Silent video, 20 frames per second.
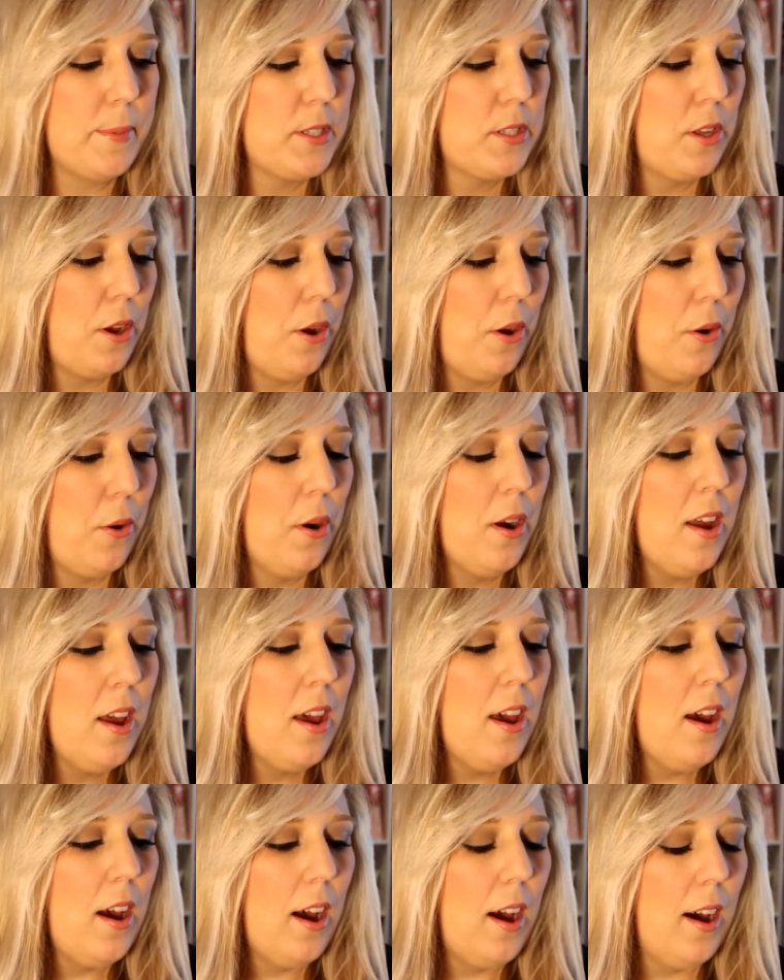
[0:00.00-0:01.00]
So
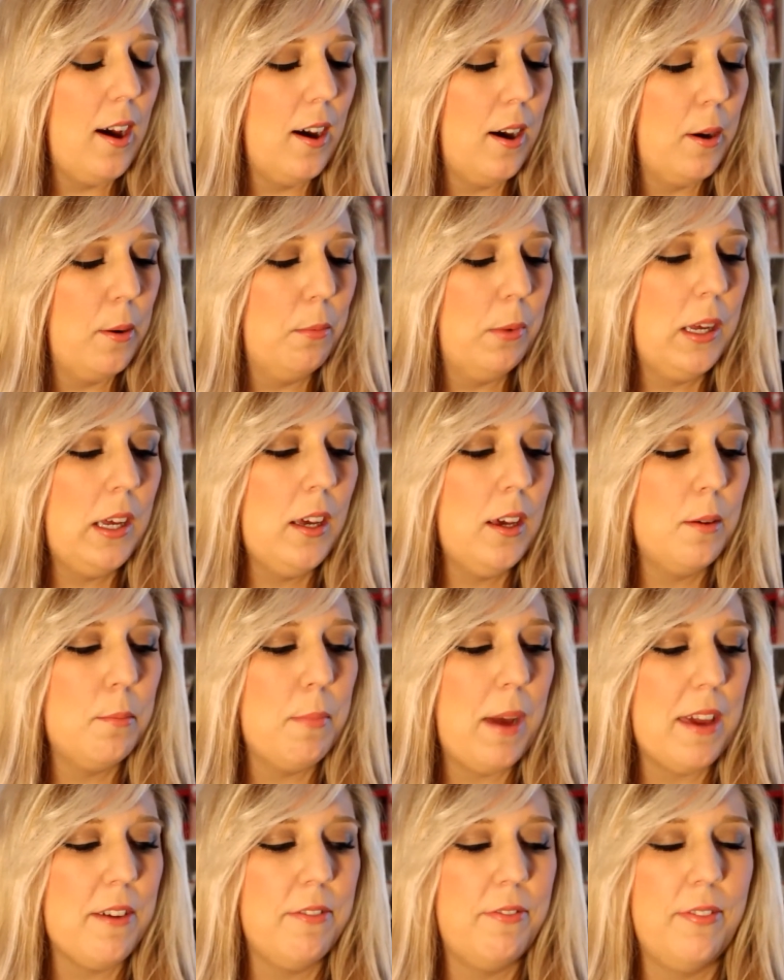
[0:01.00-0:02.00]

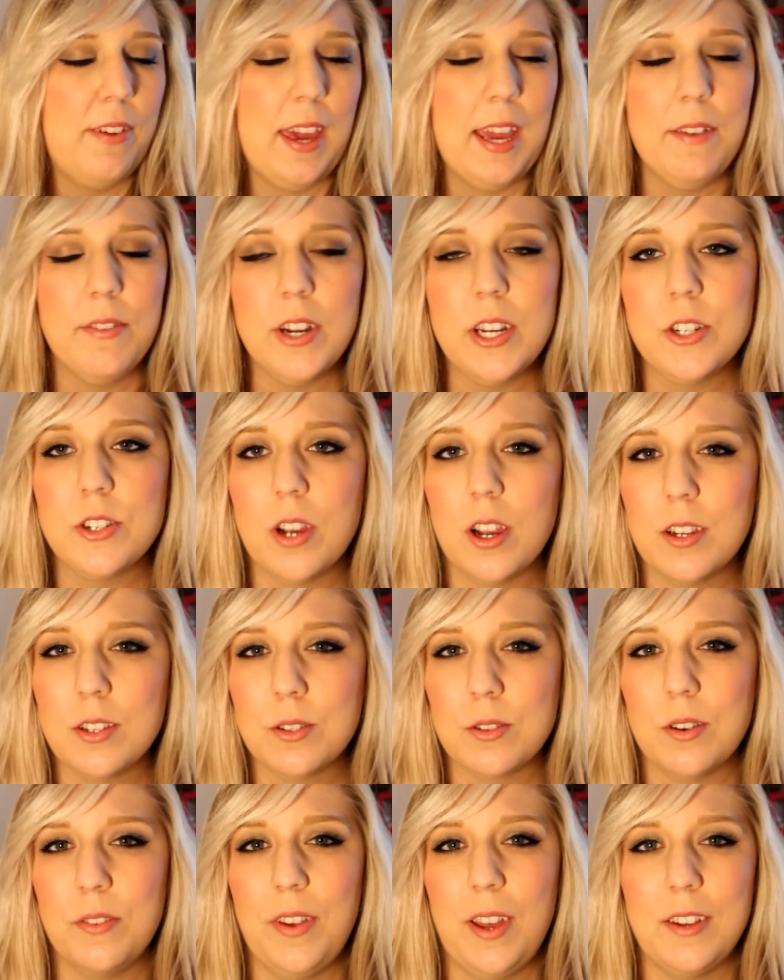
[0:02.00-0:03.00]
my favorite
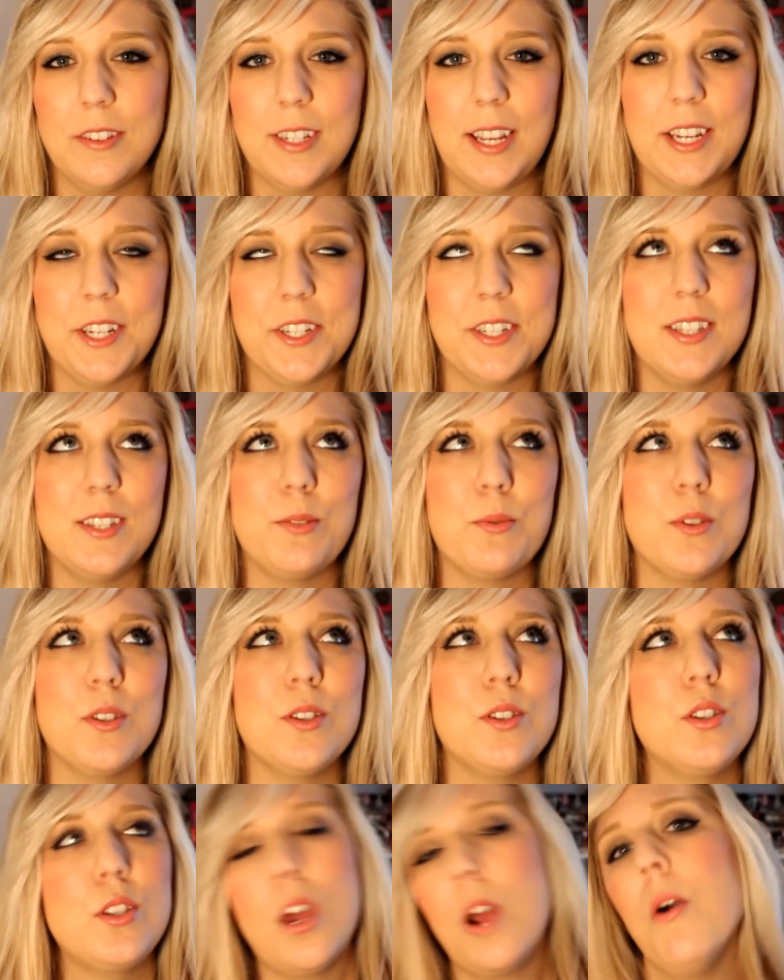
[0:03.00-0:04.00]
drugstore foundations was
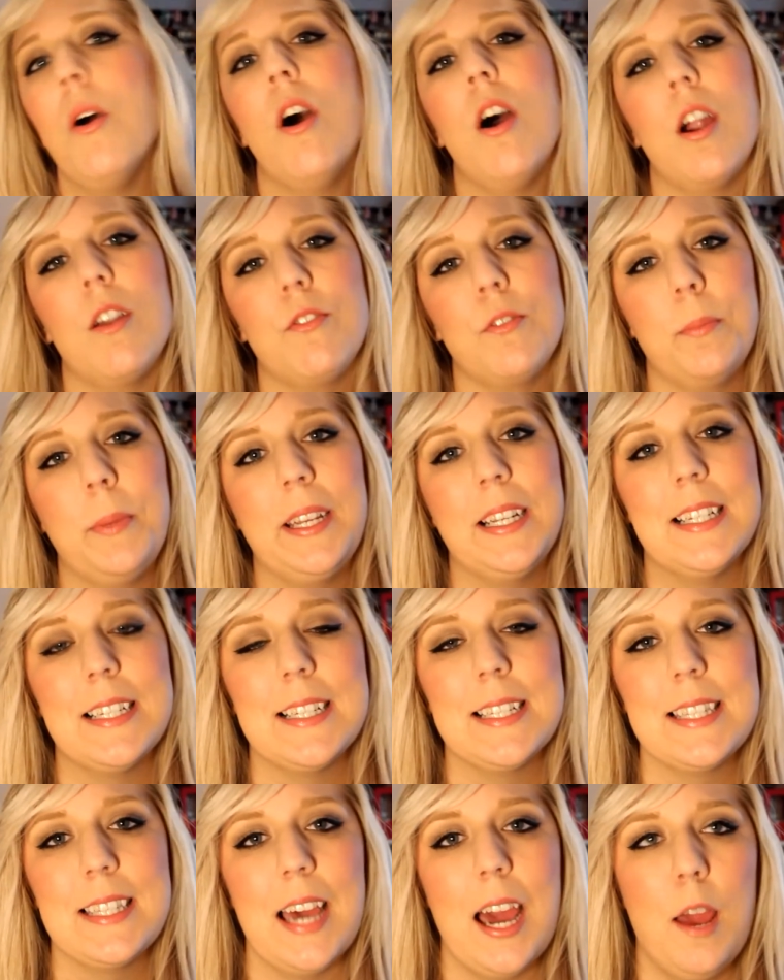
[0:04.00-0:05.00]
so hard for me to
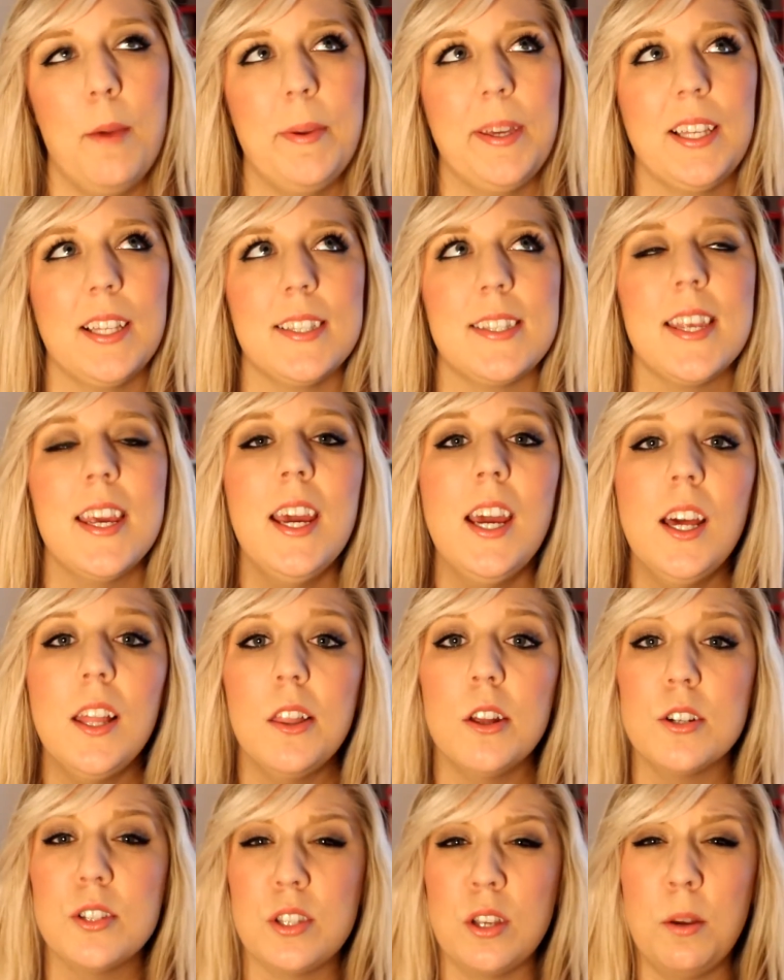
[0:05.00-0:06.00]
decide because
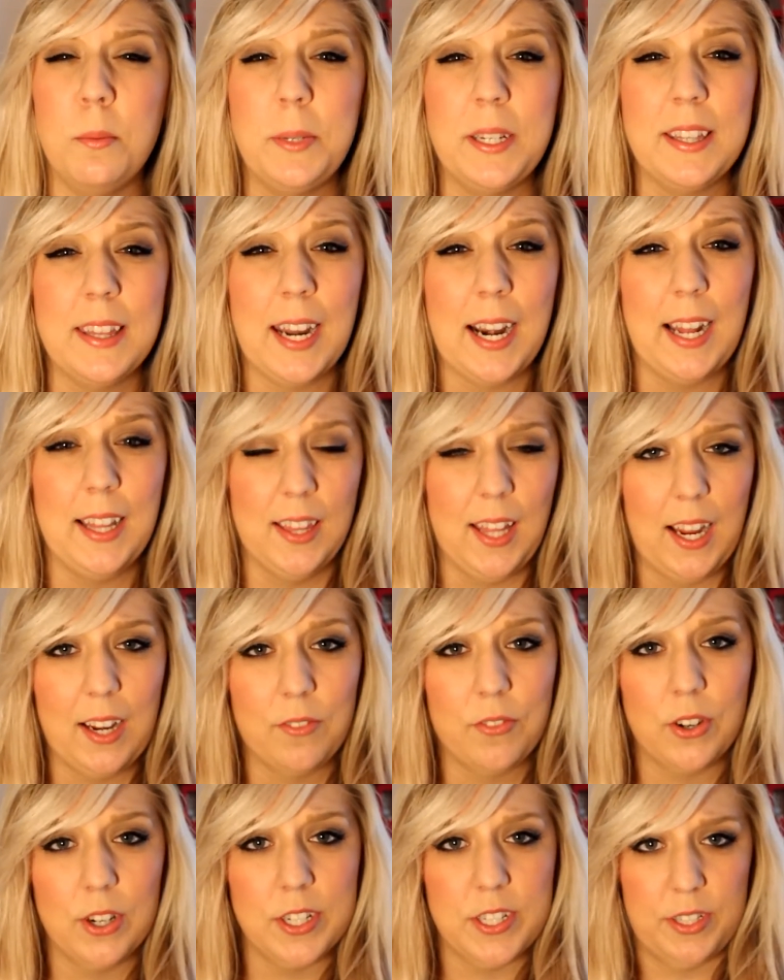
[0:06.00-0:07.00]
there's so many that I
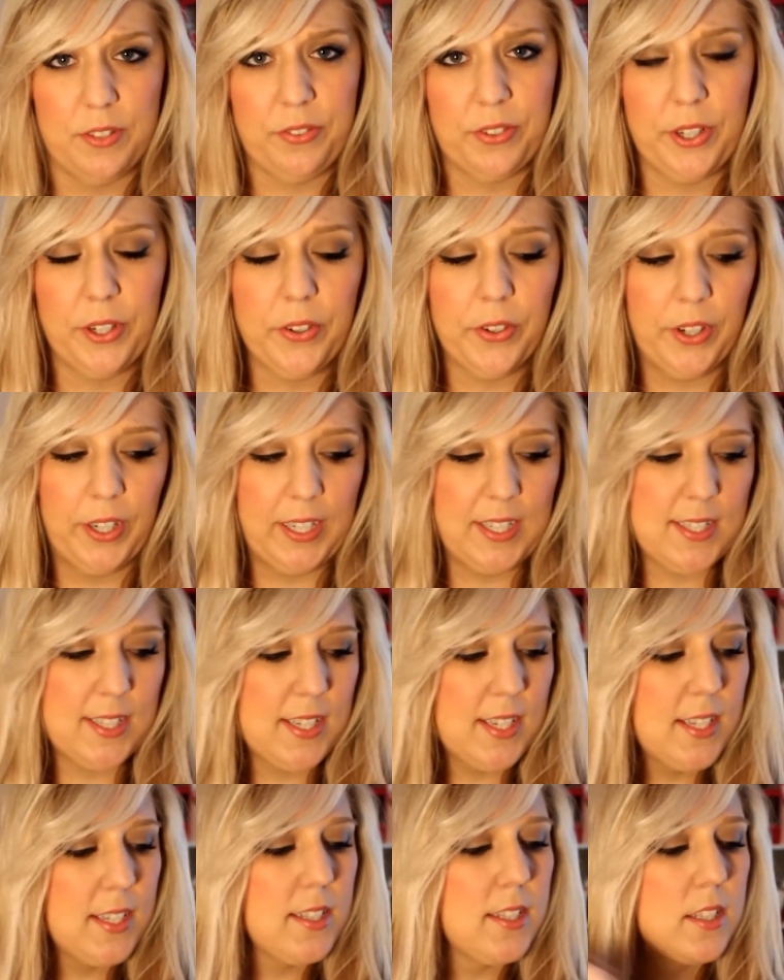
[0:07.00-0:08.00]
like for different
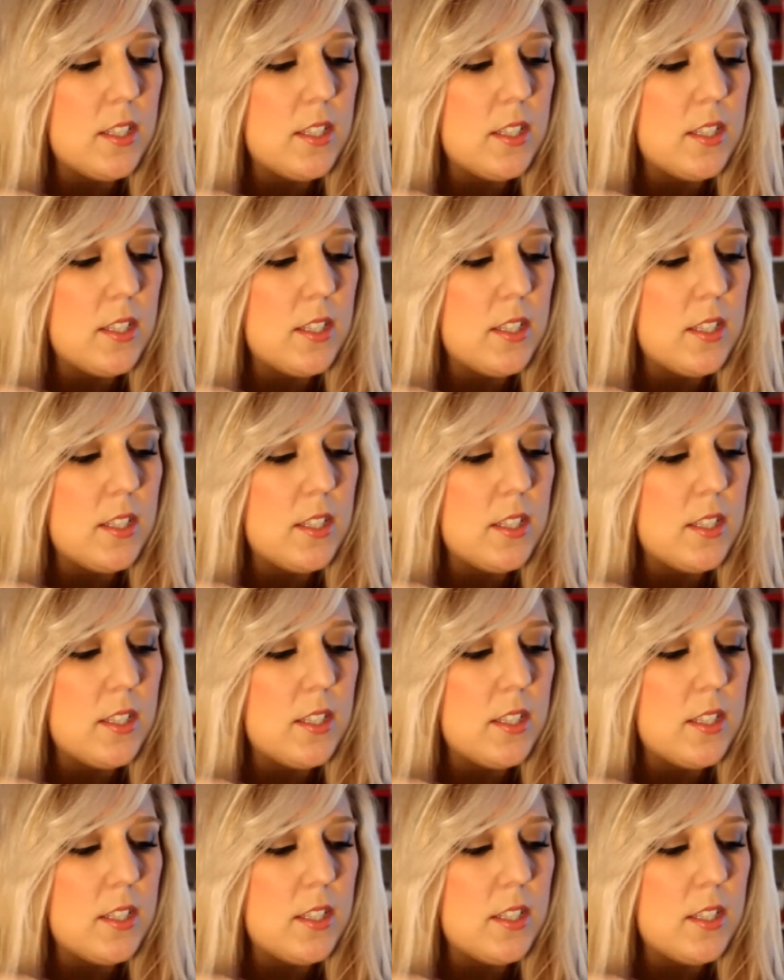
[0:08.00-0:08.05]
reasons.